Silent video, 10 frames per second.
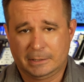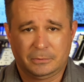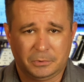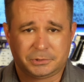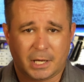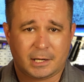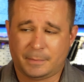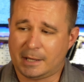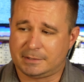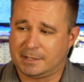We'll talk
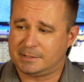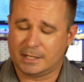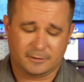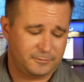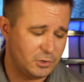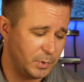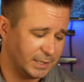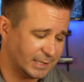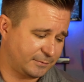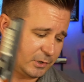about this in a few
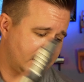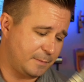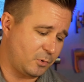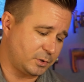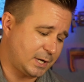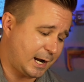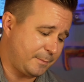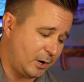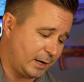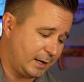weeks after I get more time
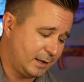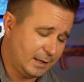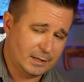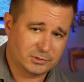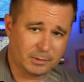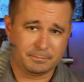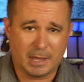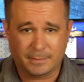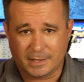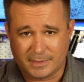on it. So
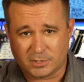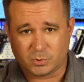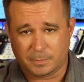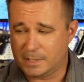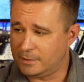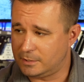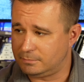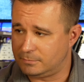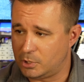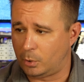maybe this would be
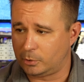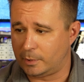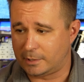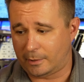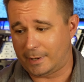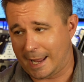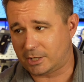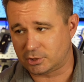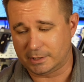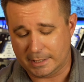the only one that I would
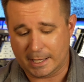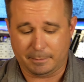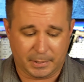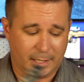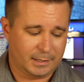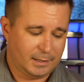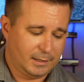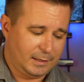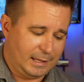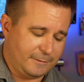actually get. But
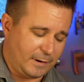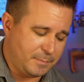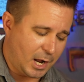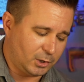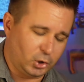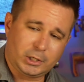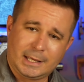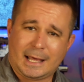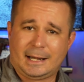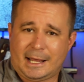if I'm not
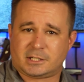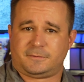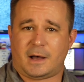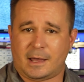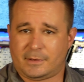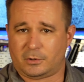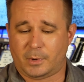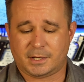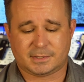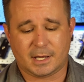looking at an X5 at a
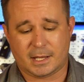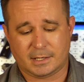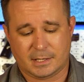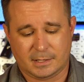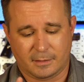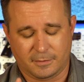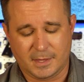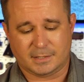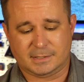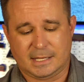race gun,
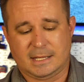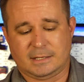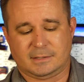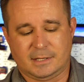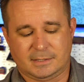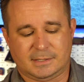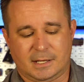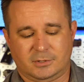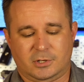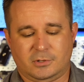this is the
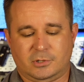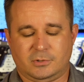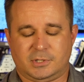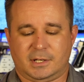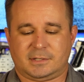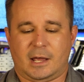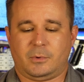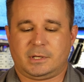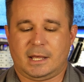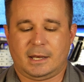Sig 226 I
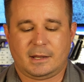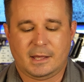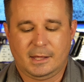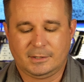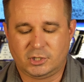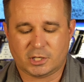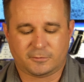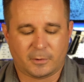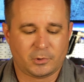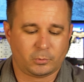would get, just
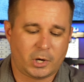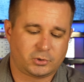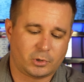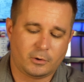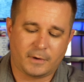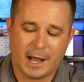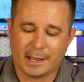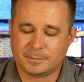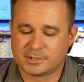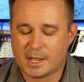from the retro
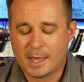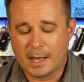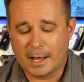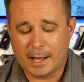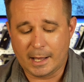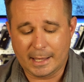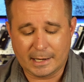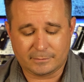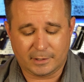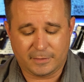vibes and
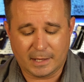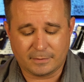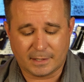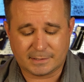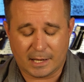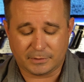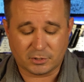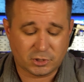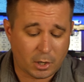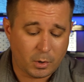everything that's out there.
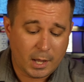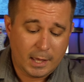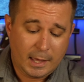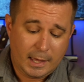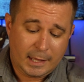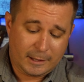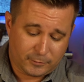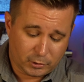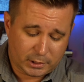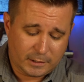So if
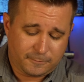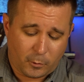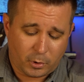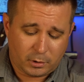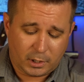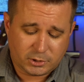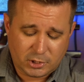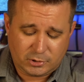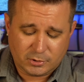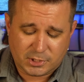you're looking for a
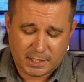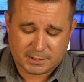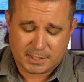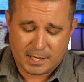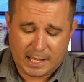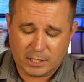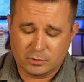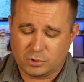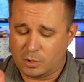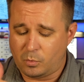226 and you
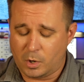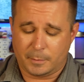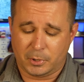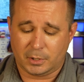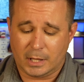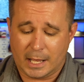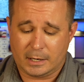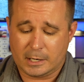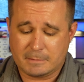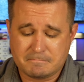don't want to put a light
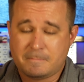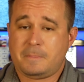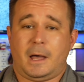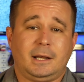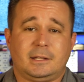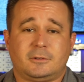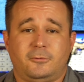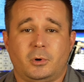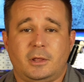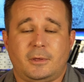on it, I'd get the
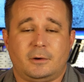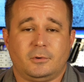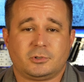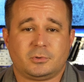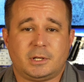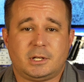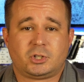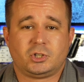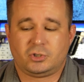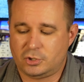40th anniversary
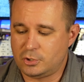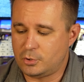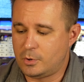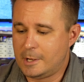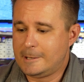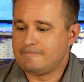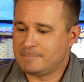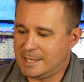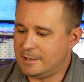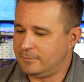edition to
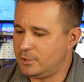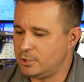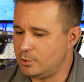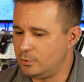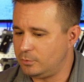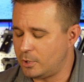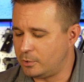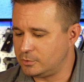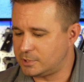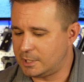give you
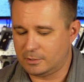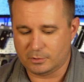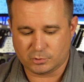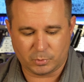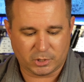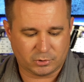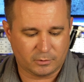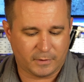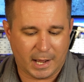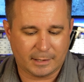those retro
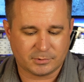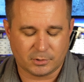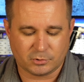vibes,